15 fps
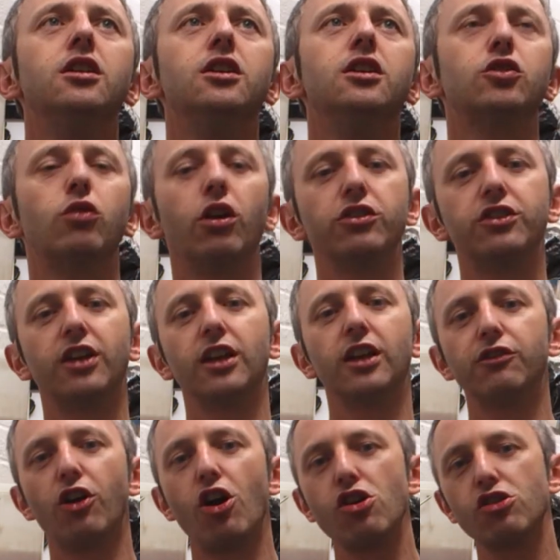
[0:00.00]
towards the end of
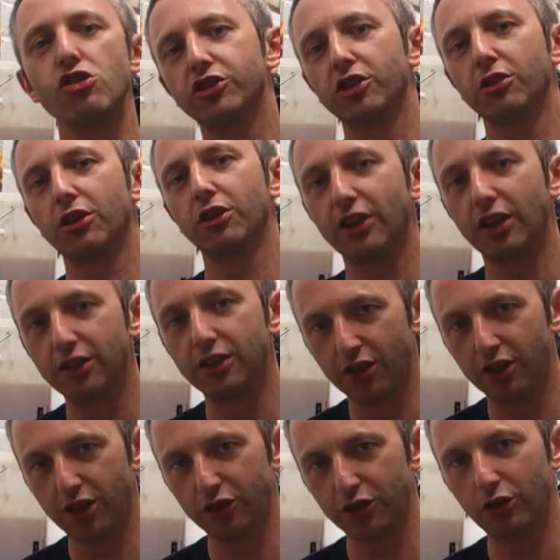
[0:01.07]
August, and I send
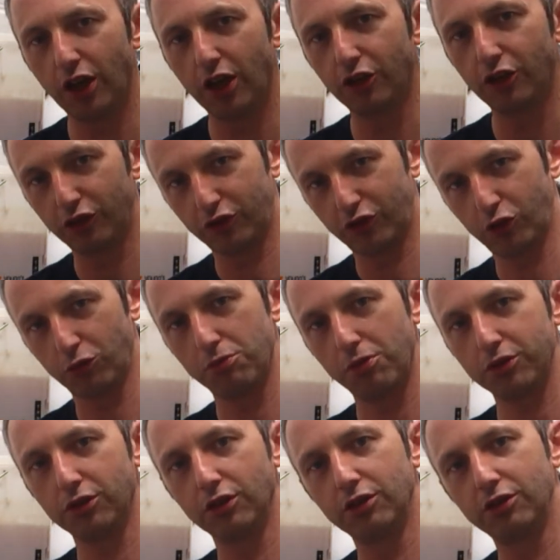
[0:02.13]
you guys a couple of
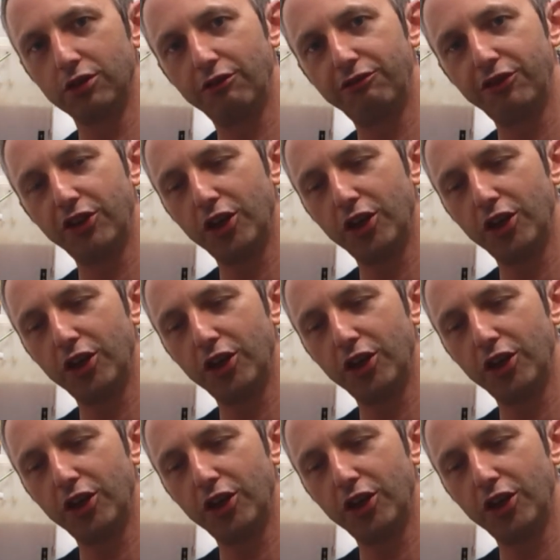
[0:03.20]
bottles of